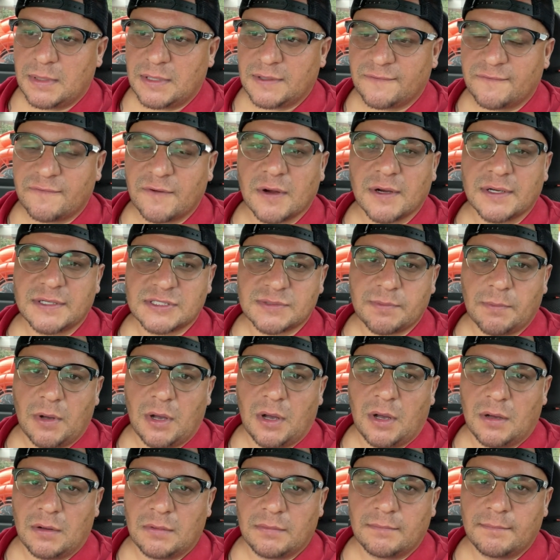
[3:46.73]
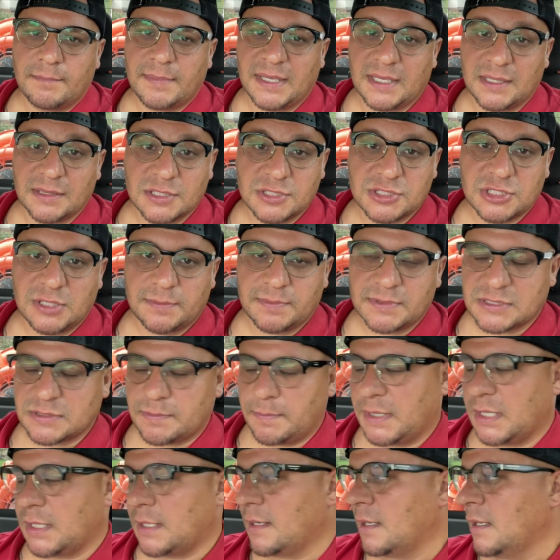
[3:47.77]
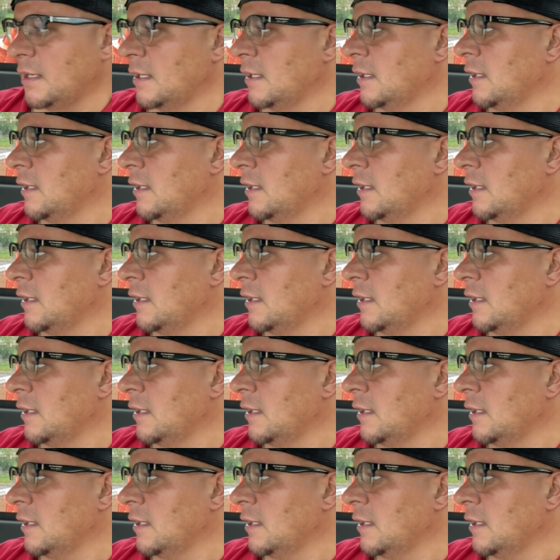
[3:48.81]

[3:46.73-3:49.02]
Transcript: is very small being the cheapest bid